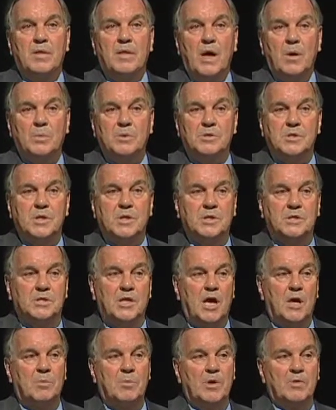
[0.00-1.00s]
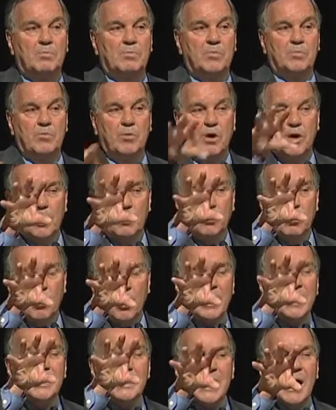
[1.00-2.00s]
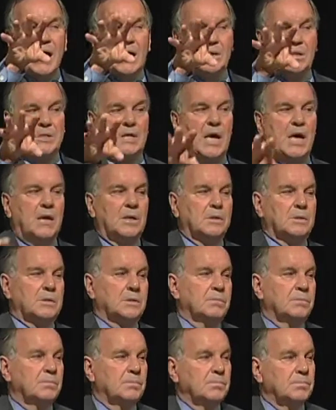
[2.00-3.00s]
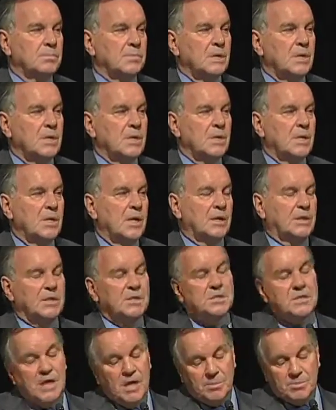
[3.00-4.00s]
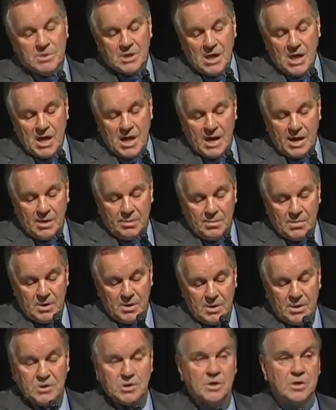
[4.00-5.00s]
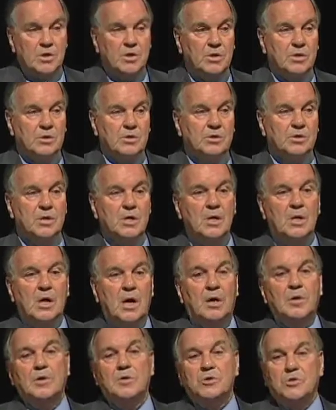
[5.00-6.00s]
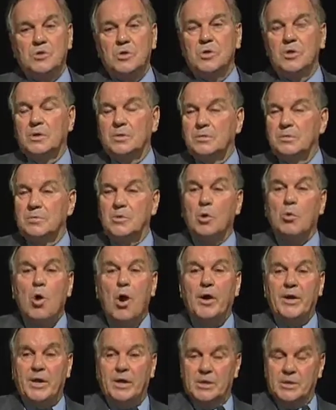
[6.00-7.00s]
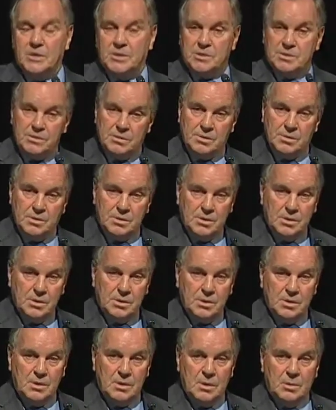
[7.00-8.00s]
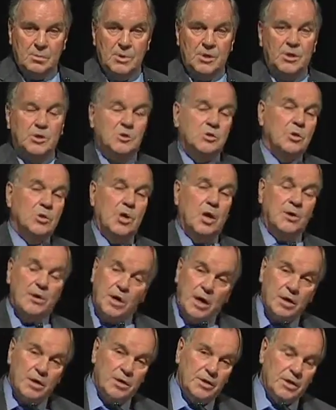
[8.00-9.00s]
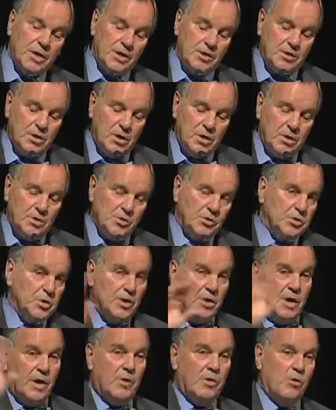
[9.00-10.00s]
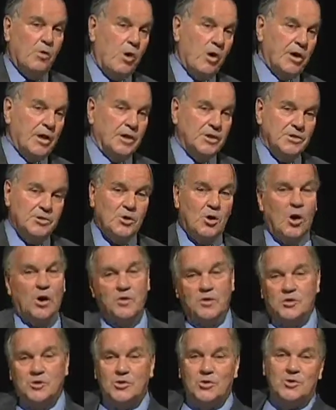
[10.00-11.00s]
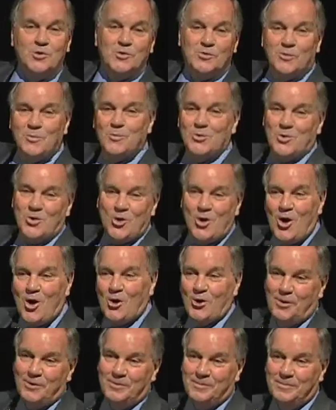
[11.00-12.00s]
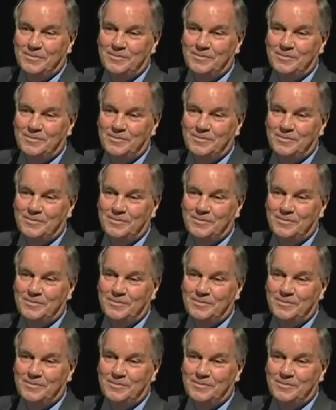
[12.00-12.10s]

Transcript: that was the excitement of bringing them right downtown. At the same time, these theaters understood their audience, but they understood another audience, all the students from Chicago,